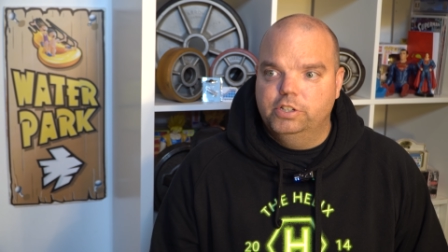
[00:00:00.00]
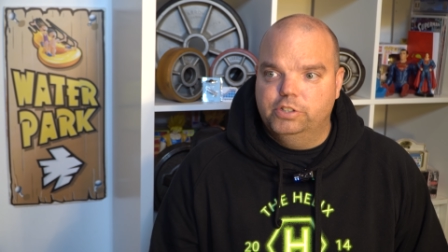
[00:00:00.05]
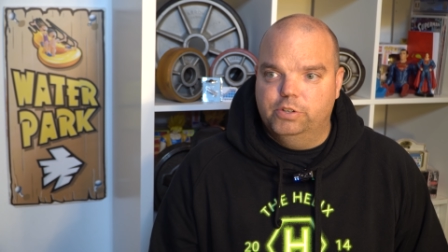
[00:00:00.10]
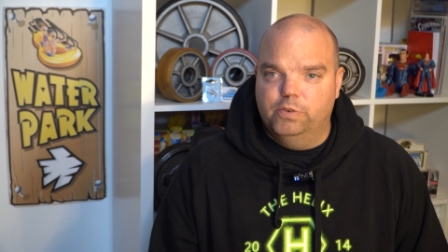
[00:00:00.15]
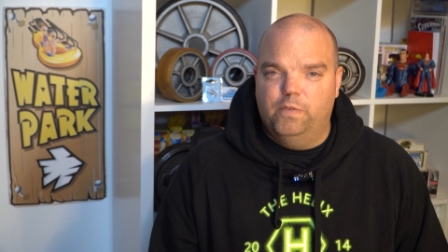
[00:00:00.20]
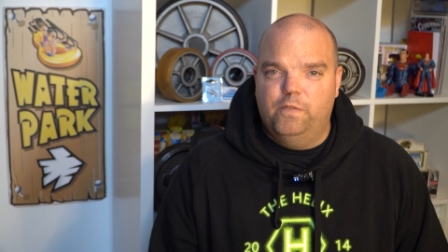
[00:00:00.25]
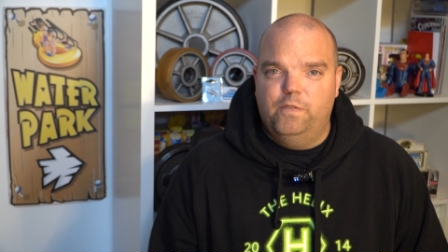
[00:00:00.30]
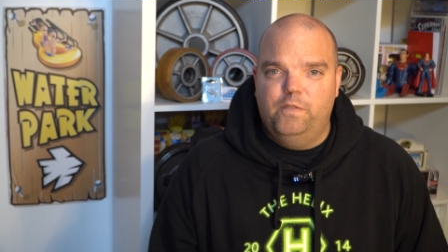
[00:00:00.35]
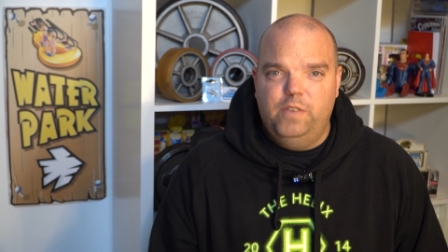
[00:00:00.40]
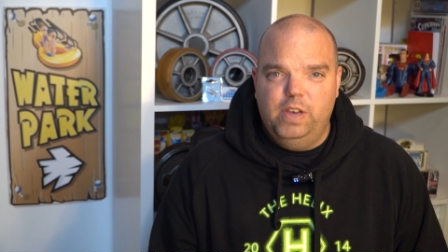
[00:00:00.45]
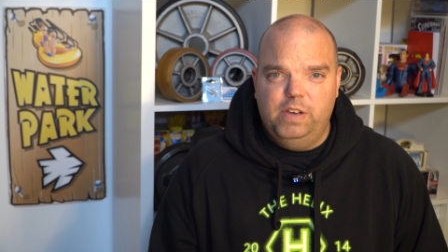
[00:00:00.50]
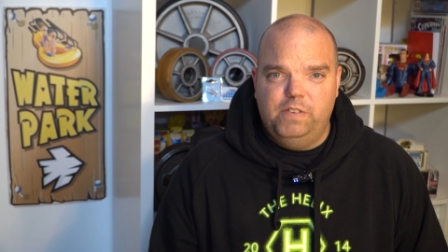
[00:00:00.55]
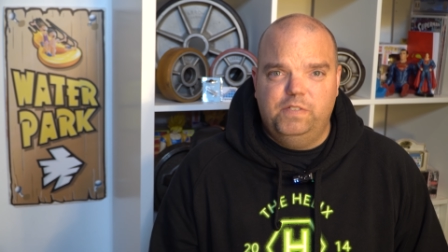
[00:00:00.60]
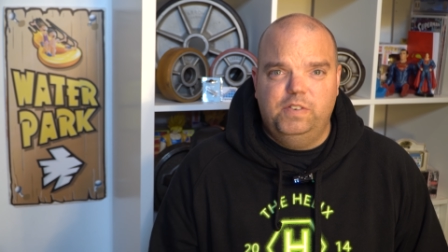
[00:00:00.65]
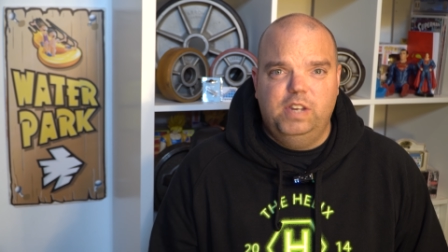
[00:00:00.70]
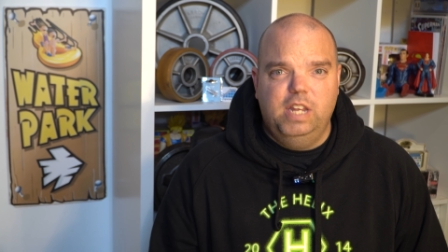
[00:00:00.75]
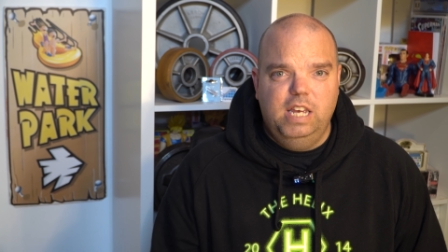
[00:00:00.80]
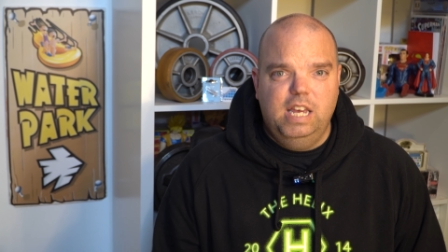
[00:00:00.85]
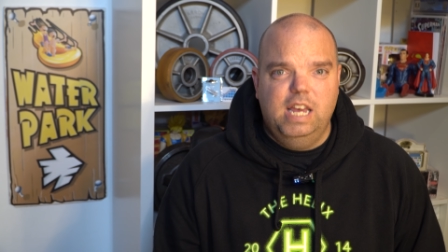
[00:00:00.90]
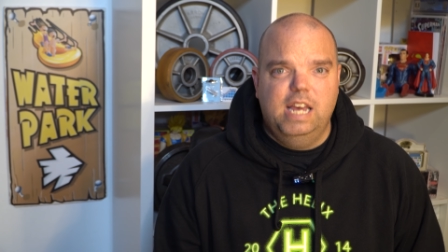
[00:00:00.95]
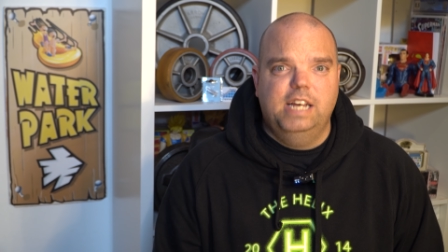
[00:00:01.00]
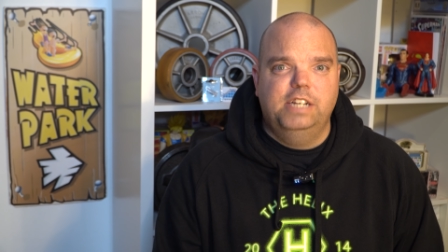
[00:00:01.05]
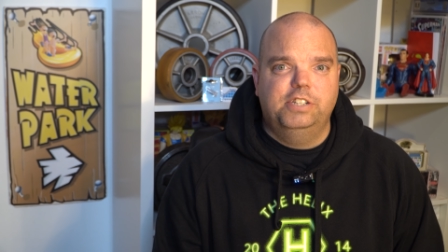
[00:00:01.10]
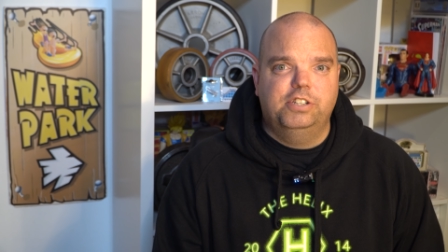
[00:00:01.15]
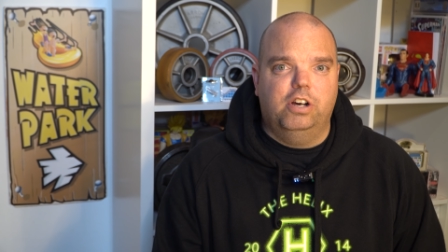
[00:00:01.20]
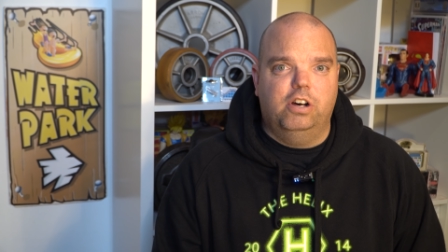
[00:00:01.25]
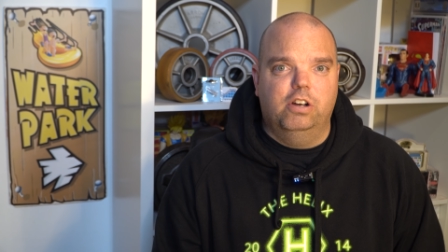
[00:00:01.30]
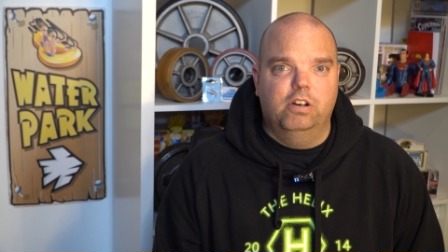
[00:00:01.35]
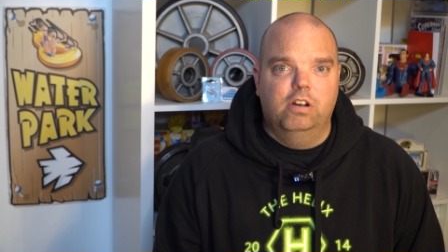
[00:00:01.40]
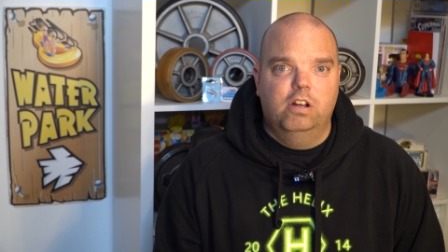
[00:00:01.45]
So 50 years
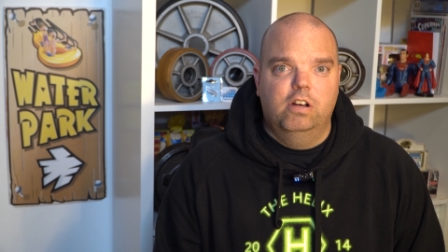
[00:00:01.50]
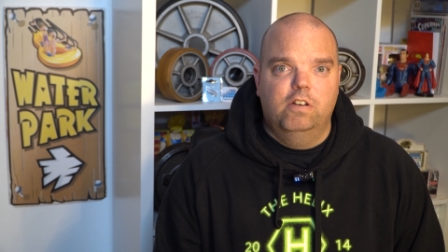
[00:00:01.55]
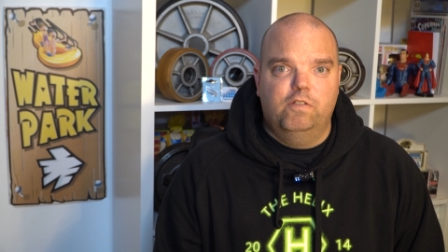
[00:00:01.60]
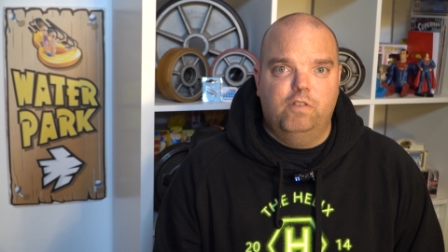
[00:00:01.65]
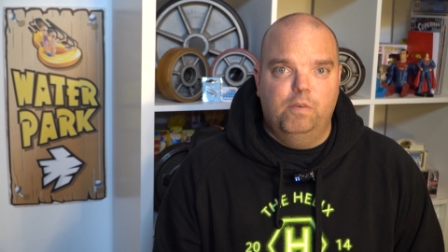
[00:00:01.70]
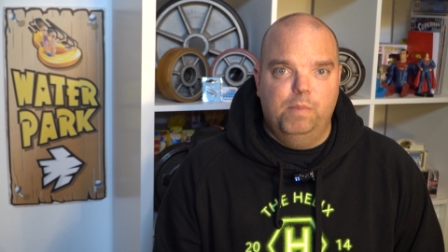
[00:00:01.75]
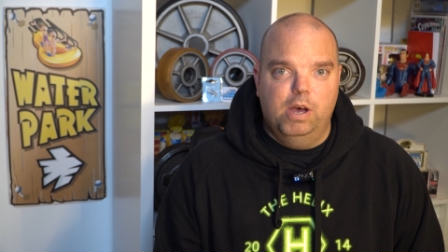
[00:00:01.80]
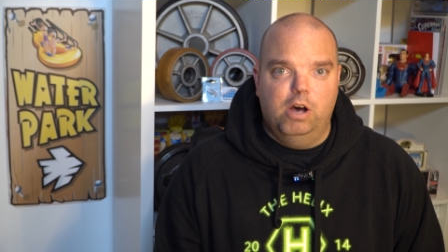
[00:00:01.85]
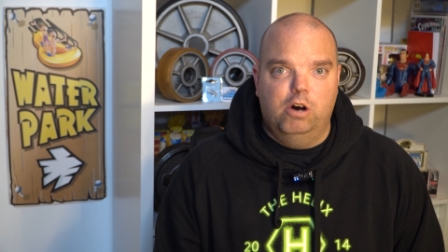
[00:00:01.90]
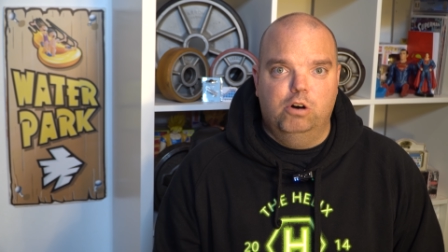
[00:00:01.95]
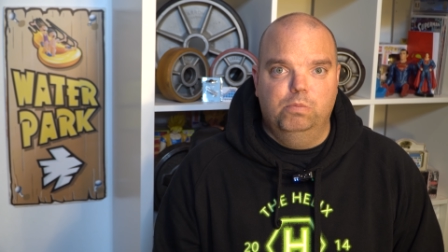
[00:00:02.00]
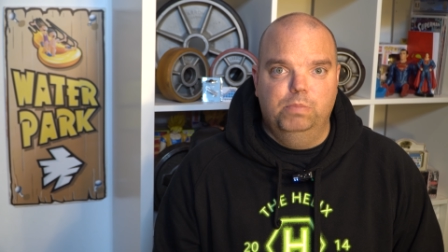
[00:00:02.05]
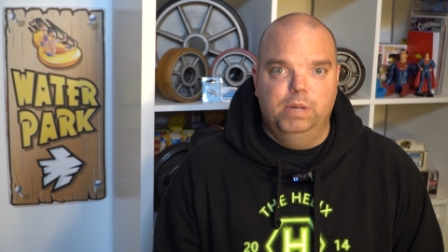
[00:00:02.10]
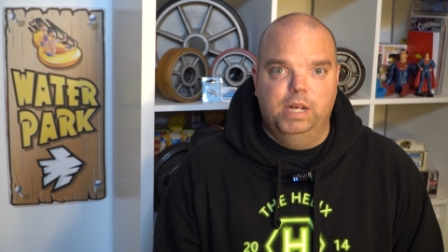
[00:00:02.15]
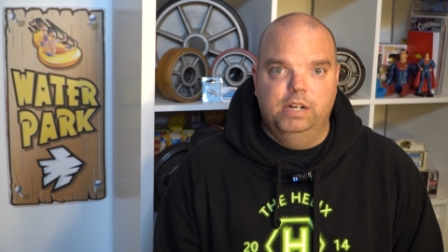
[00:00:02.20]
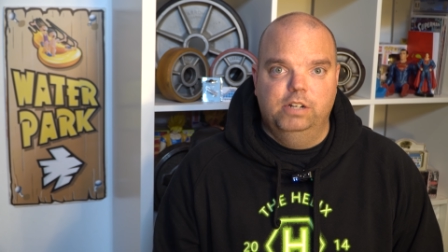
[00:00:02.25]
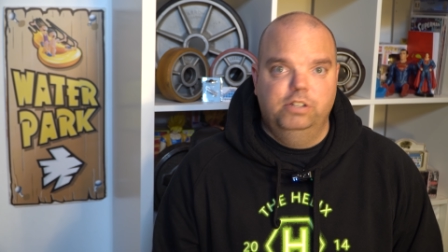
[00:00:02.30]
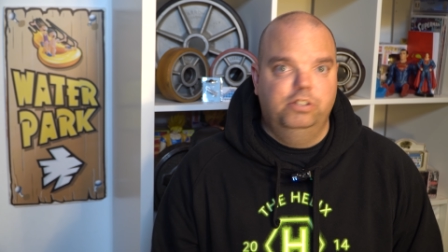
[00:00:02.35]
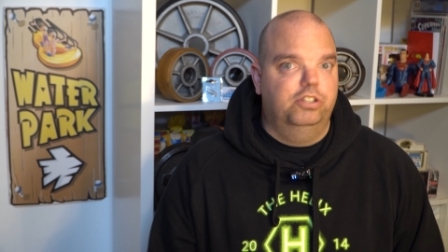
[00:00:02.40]
on from it opening,